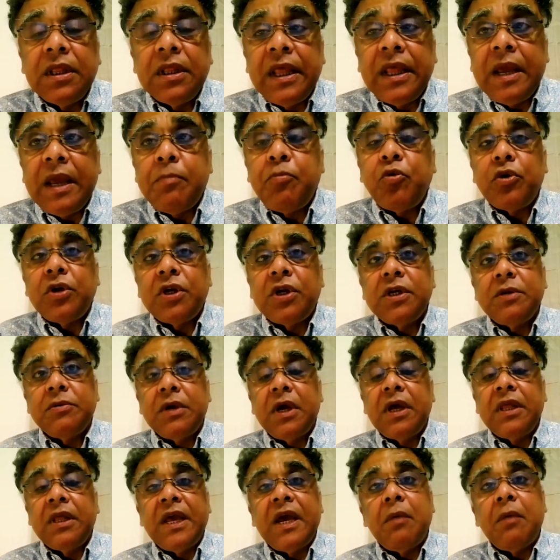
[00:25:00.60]
they put
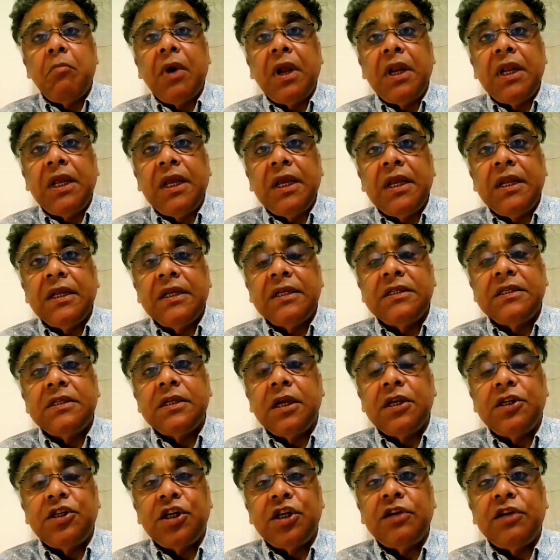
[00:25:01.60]
their money in his
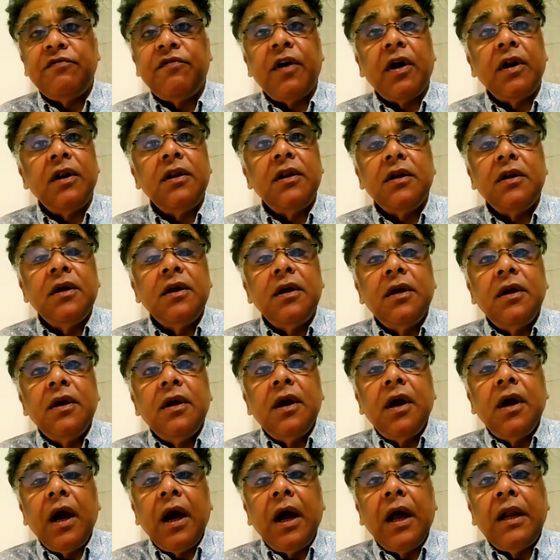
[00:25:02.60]
chit fund
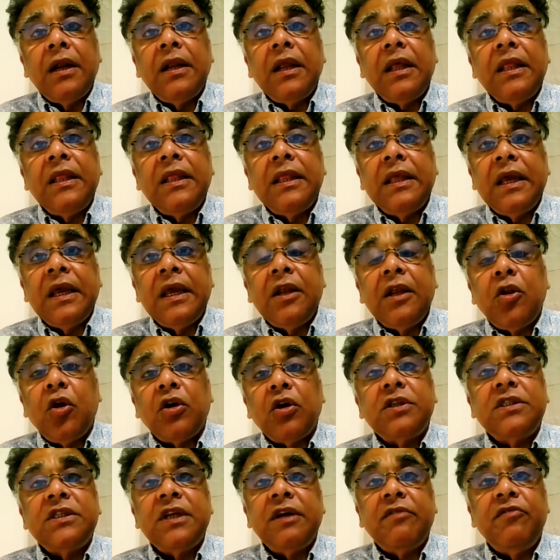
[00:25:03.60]
and they
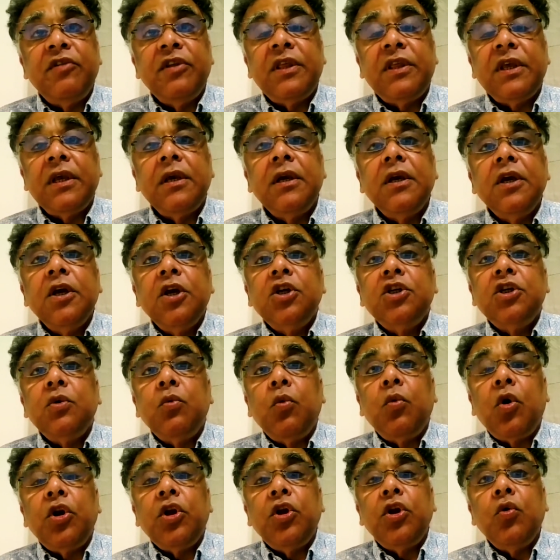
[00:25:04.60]
lost everything. So
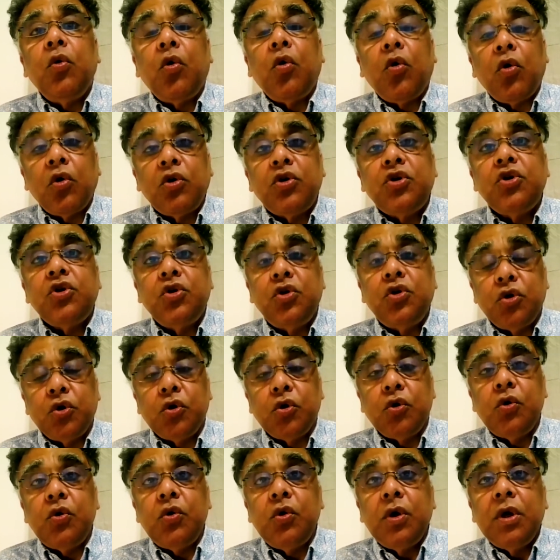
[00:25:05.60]
what you ought to
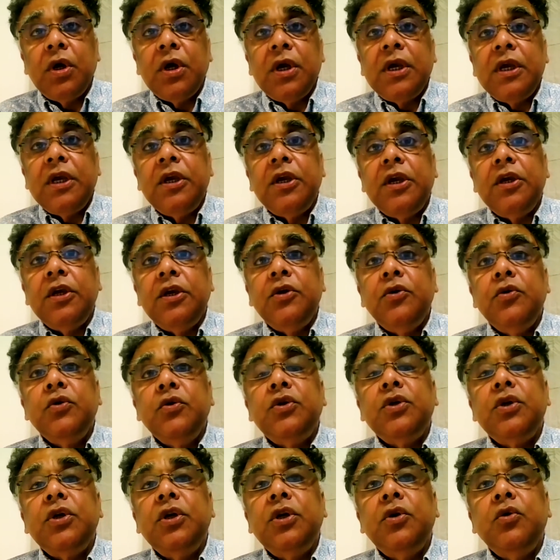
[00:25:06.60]
do,
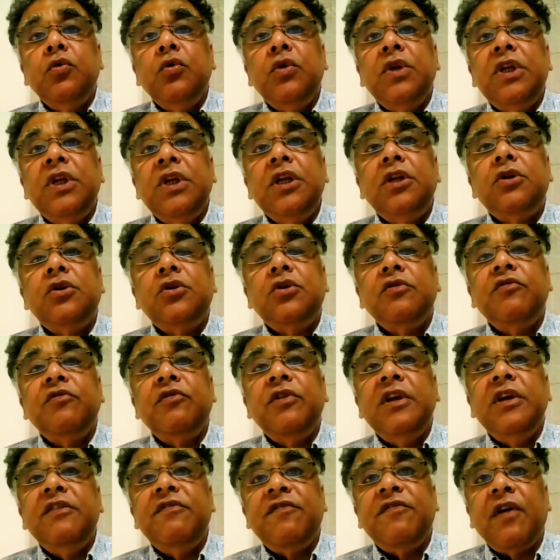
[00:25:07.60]
you need to
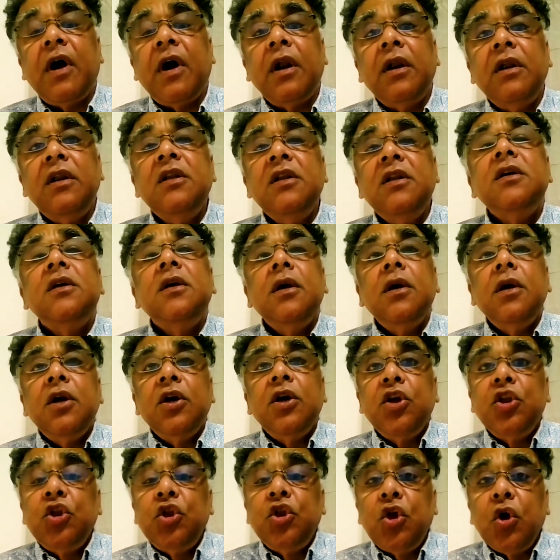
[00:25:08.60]
refund
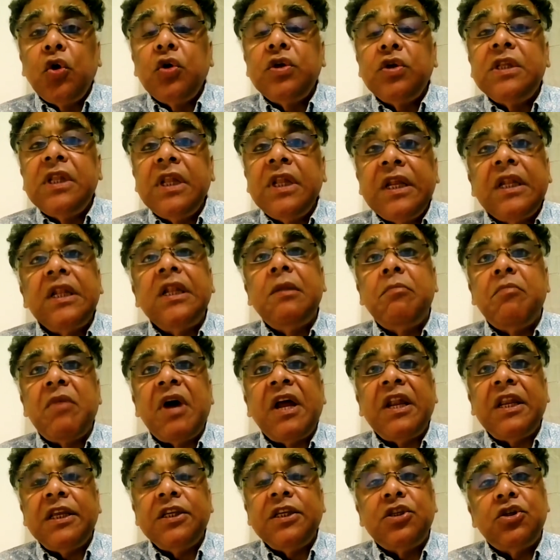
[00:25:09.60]
those little
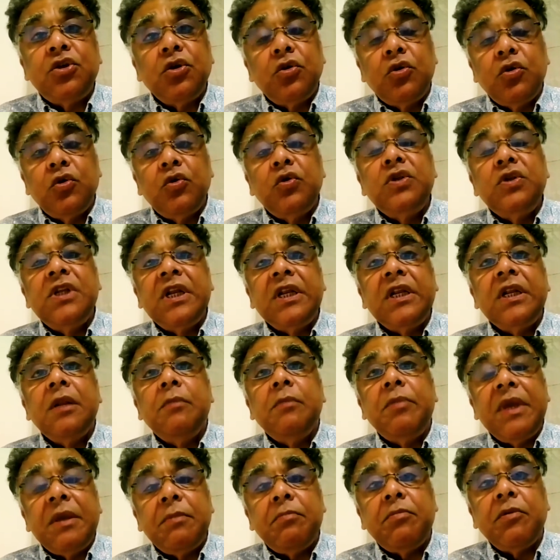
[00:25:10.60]
monies to those little
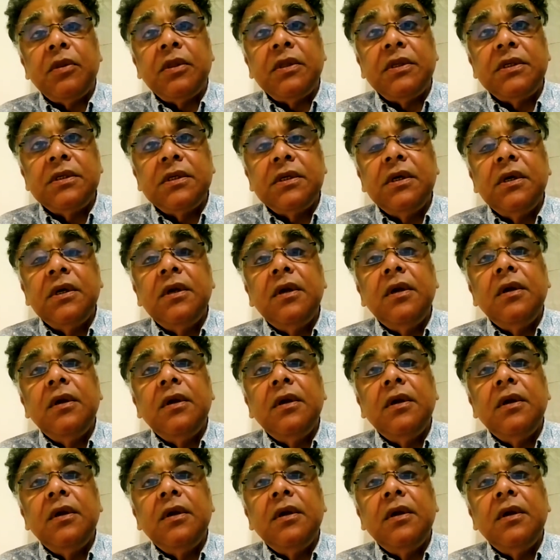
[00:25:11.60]
peoples.